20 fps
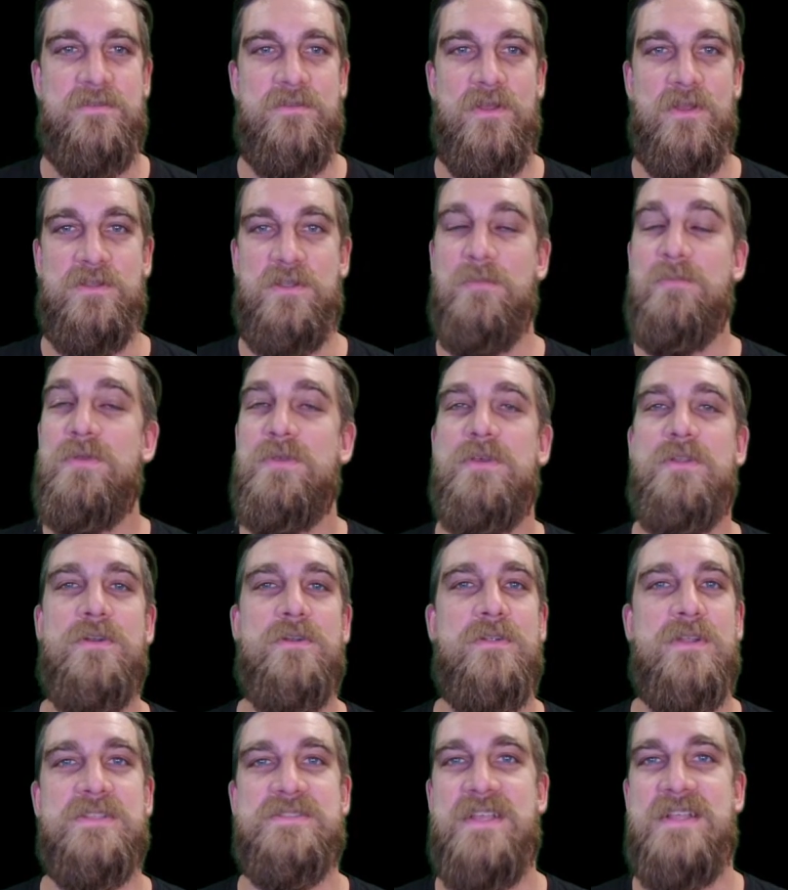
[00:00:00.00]
a
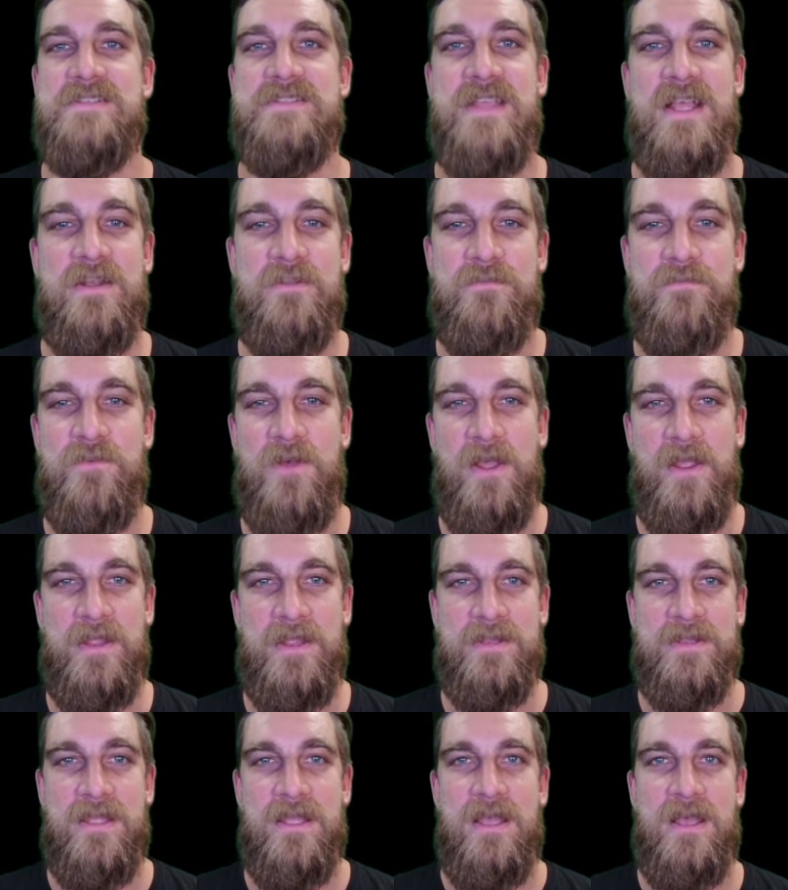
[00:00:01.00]
computer is
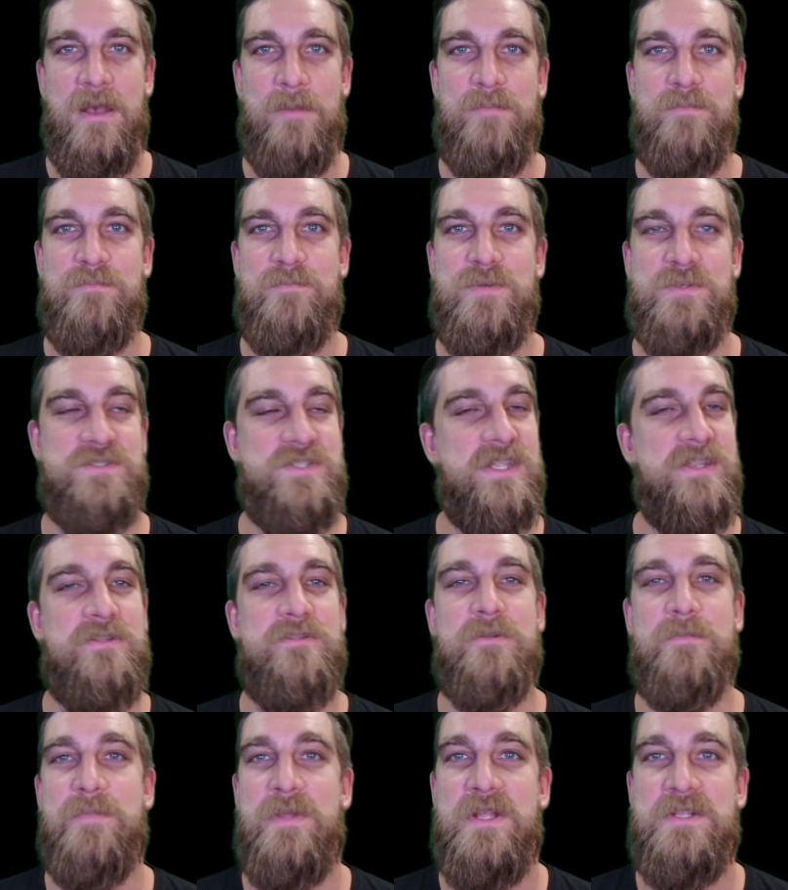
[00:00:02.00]
identifying
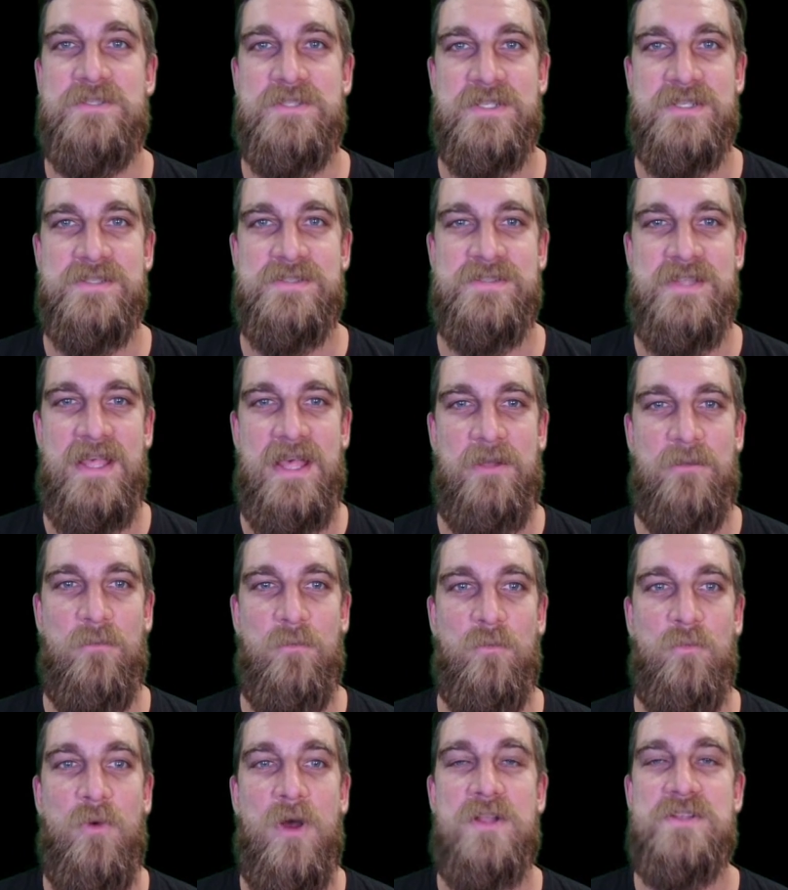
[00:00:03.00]
particular pitches that
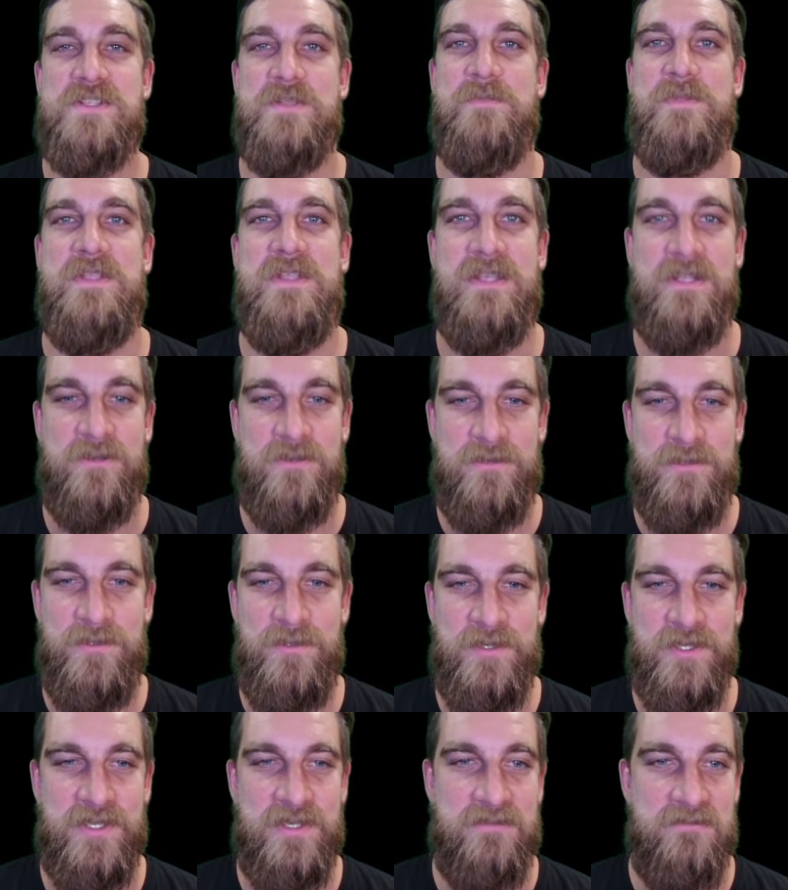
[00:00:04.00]
want to be
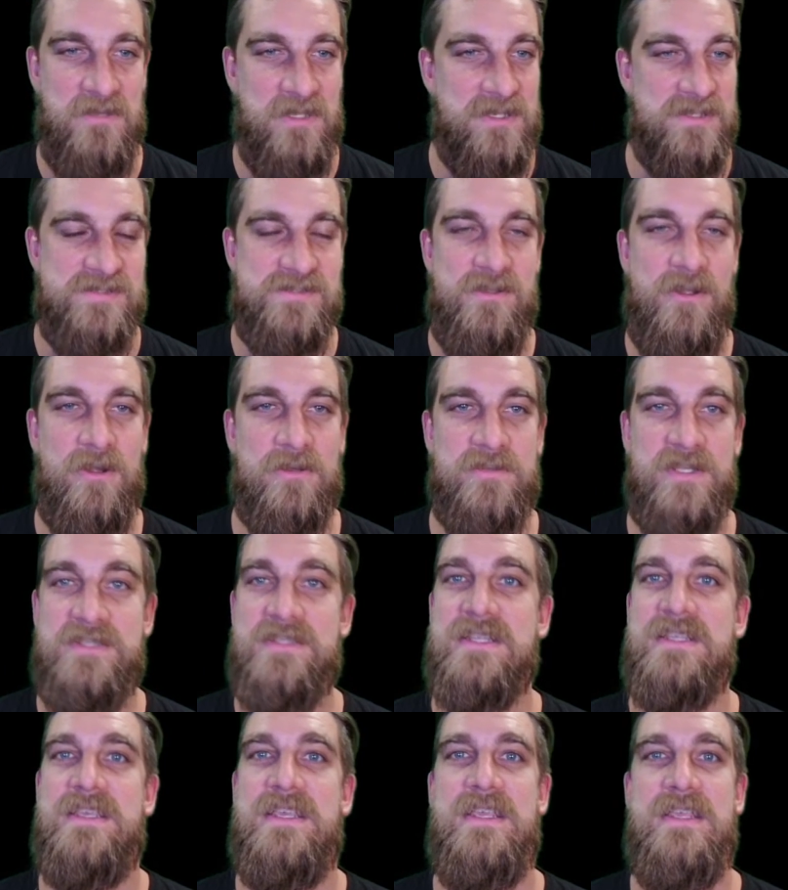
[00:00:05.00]
included in a song, like
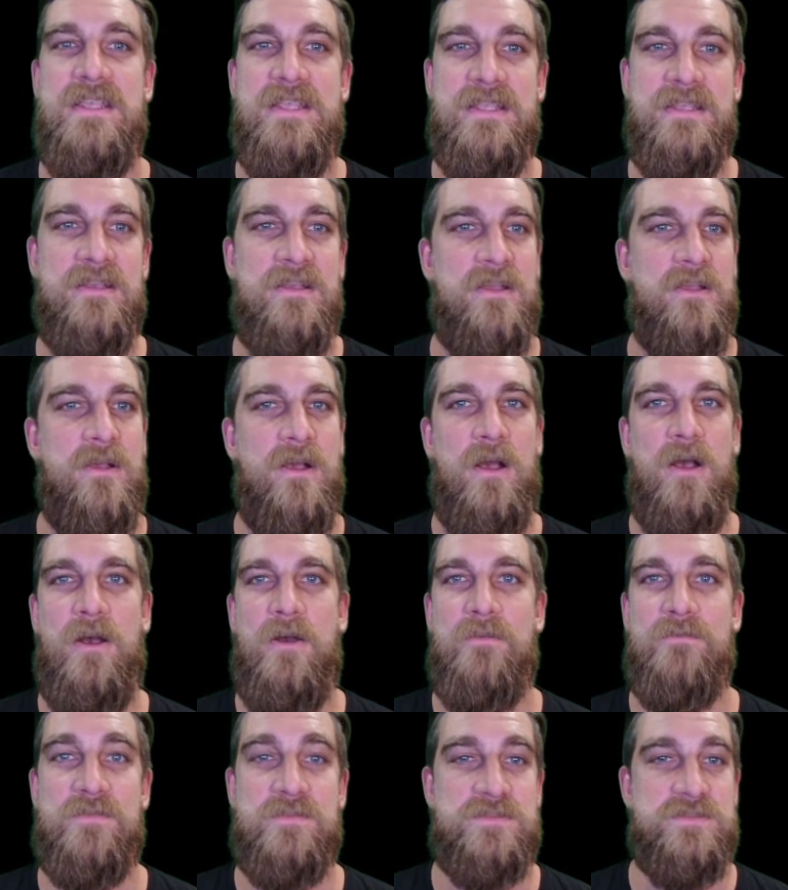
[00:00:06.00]
the key
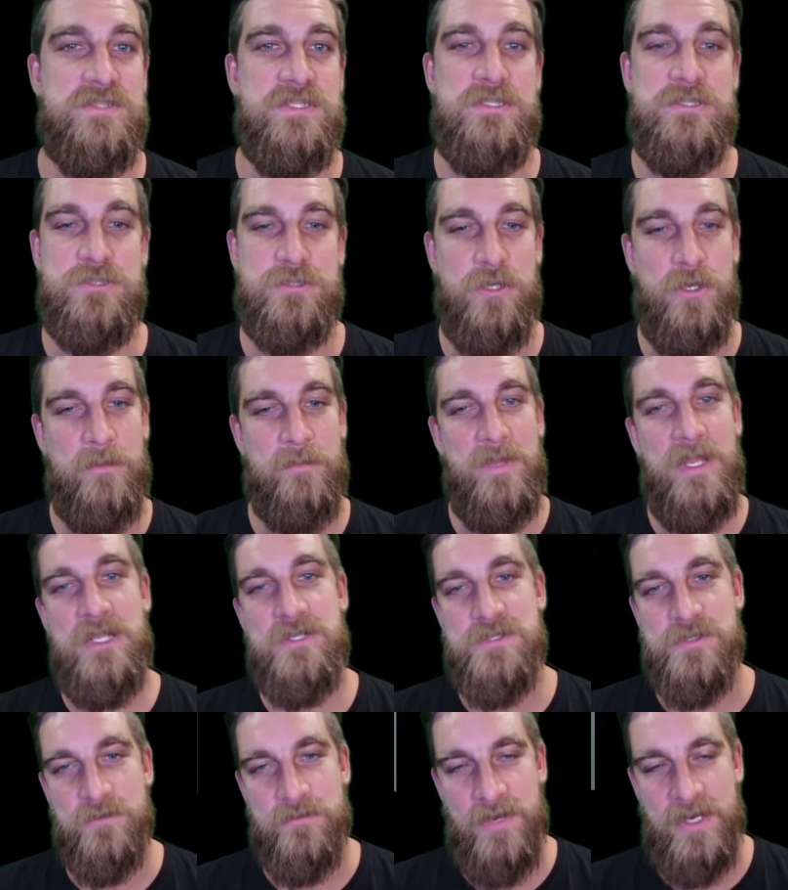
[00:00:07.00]
of C sharp
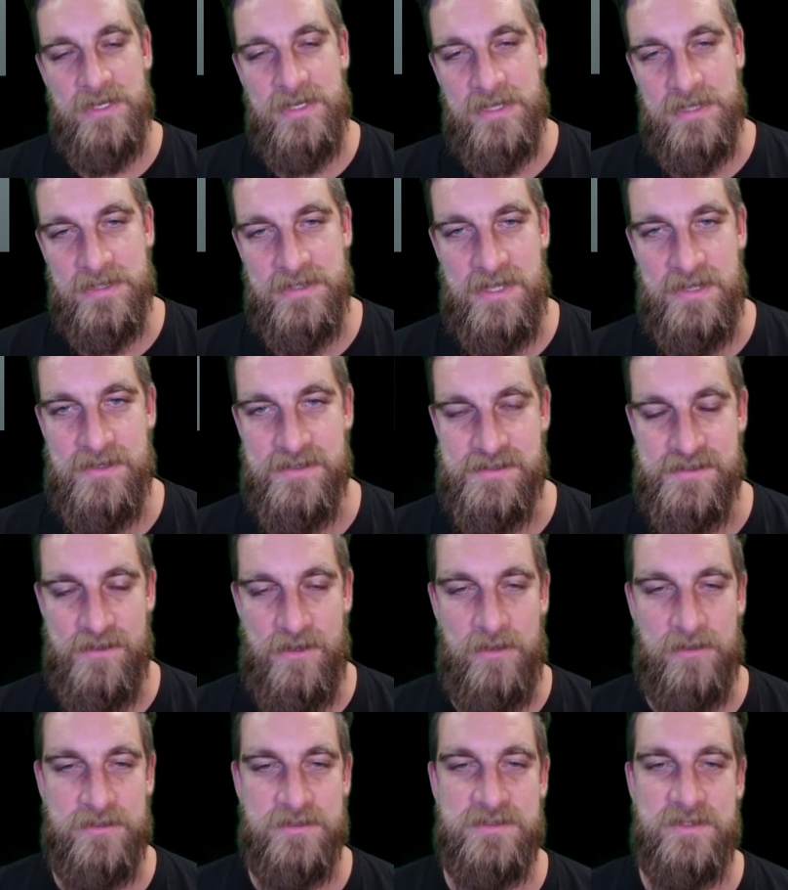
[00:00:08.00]
major, right, in a
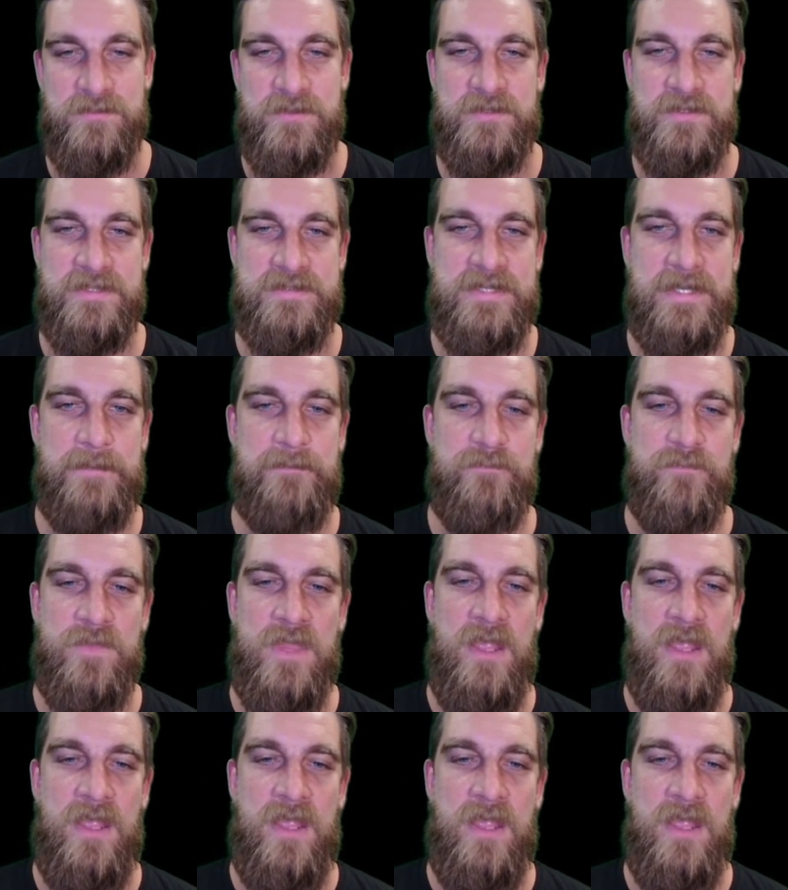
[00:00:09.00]
song or something like that.